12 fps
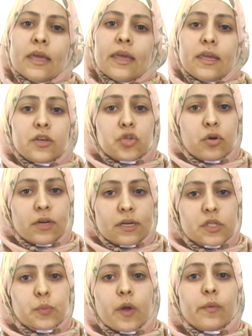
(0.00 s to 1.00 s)
In Jordan
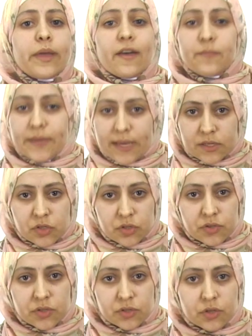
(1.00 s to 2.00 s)
as well, we have
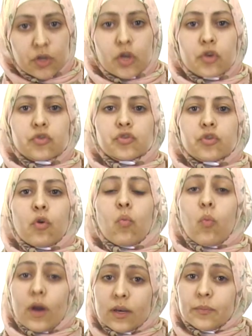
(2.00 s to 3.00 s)
piasters. So
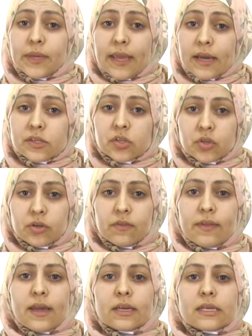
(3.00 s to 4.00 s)
1
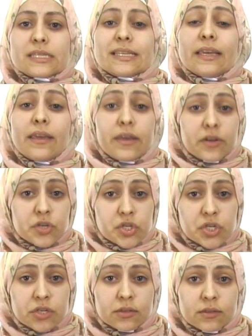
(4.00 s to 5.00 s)
piaster, that is irsh.
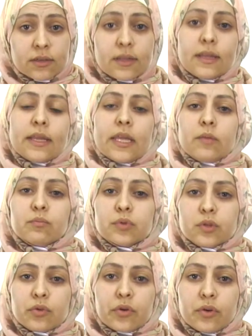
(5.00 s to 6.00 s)
In
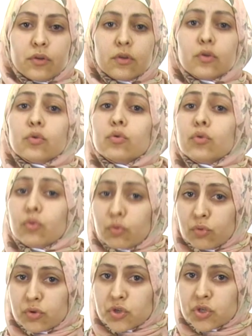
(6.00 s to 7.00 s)
plural,
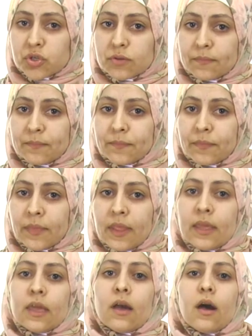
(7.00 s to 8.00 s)
urush.
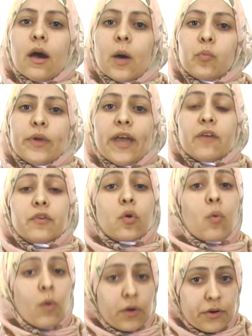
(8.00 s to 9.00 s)
We have a
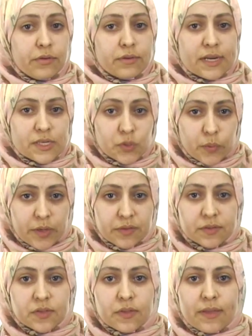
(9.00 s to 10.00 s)
quarter as well,
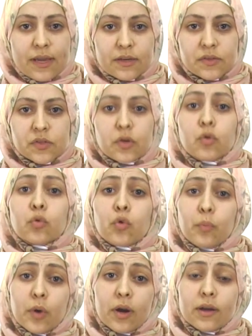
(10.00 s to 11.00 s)
so that is
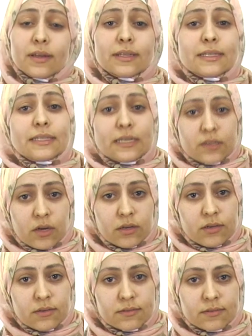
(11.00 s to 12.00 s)
ruba'
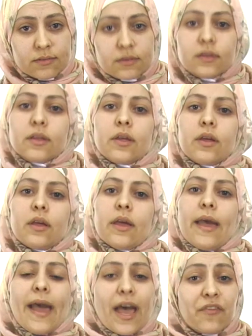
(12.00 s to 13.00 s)
dinar.
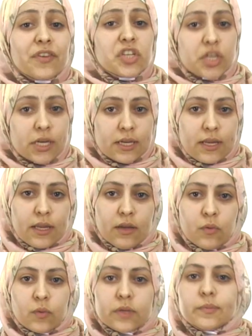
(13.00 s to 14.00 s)
Half a
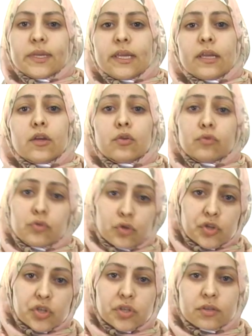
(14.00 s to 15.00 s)
JD would be
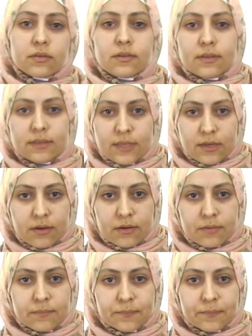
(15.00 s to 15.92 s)
nus dinar.